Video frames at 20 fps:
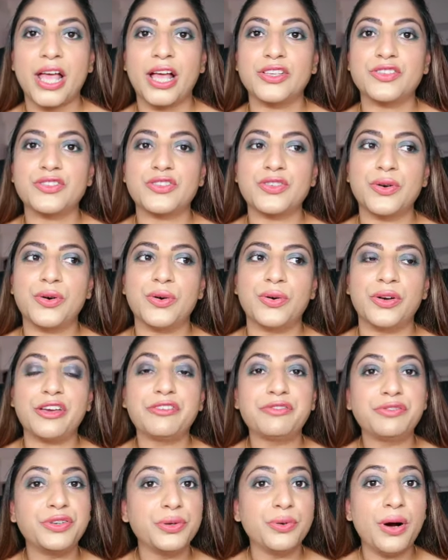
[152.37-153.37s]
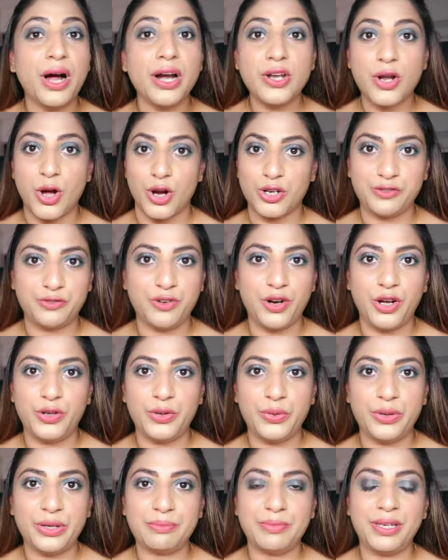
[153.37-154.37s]
So if you are not
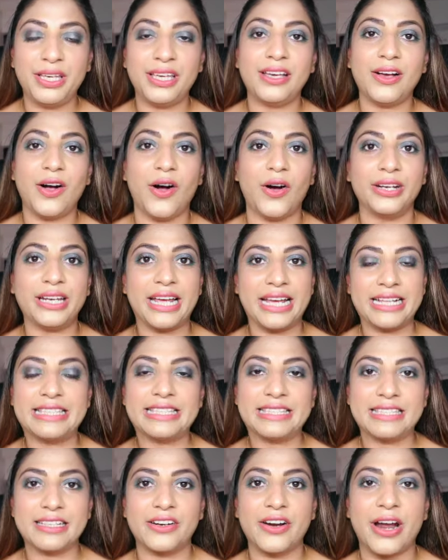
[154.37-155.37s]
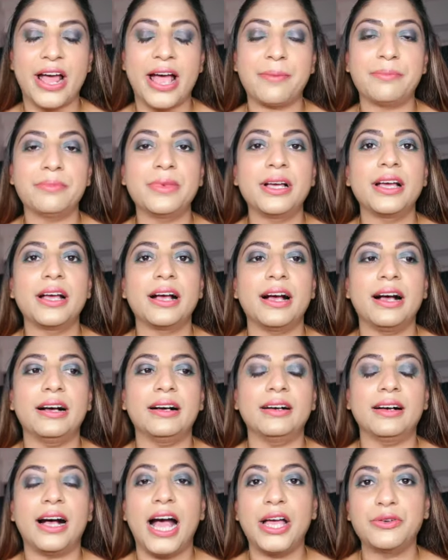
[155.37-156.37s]
following me on Instagram,
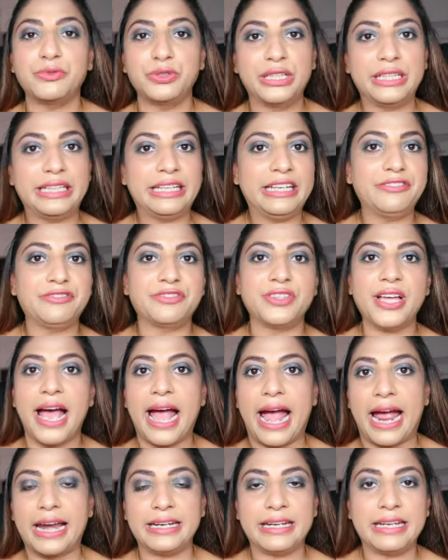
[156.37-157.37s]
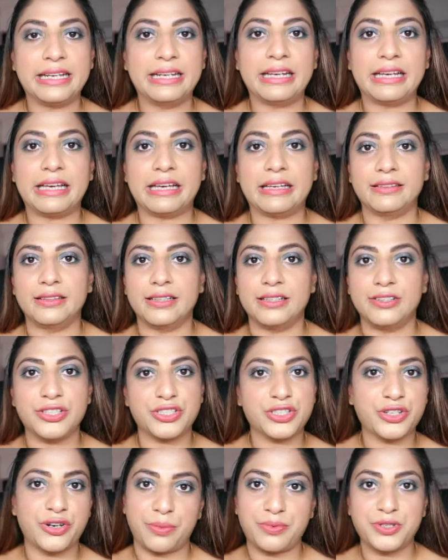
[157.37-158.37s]
I would leave the handle in the
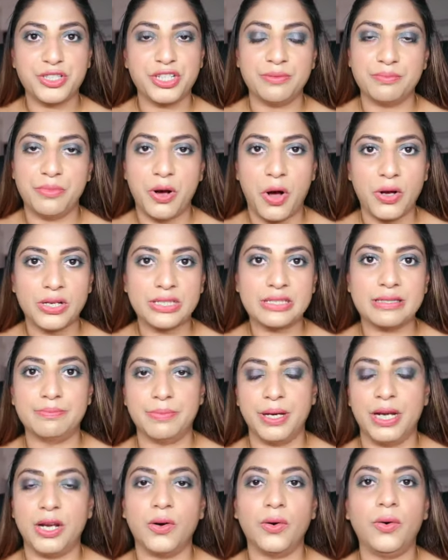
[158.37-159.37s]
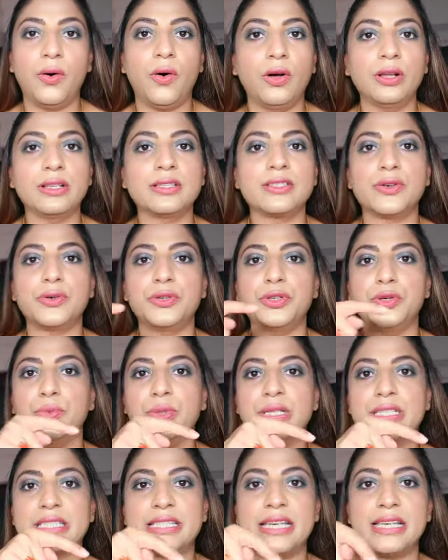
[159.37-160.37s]
description box below. Also, you
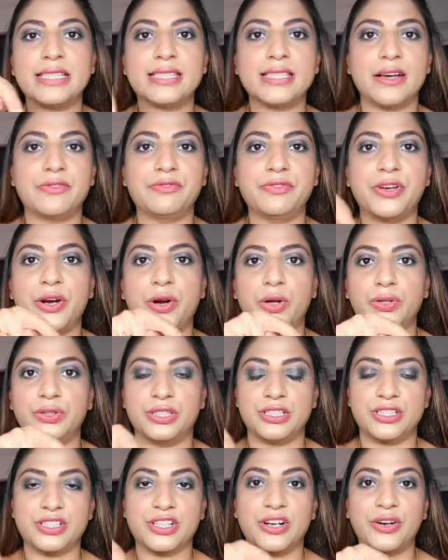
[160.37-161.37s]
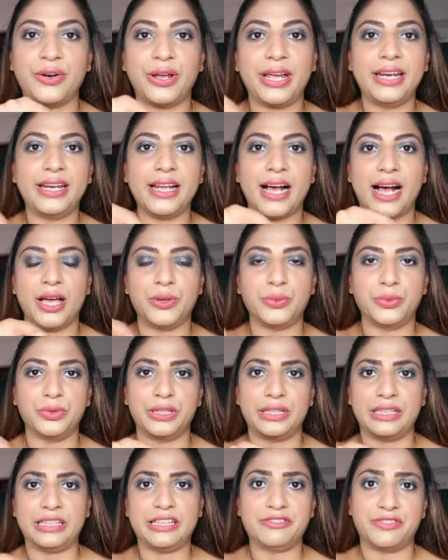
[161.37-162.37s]
will see somewhere on the screen, I
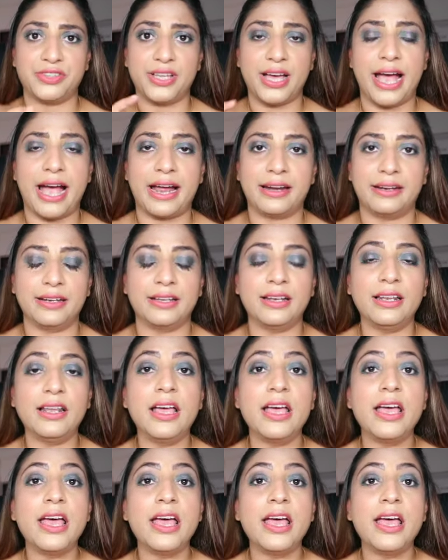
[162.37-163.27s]
would leave the handle.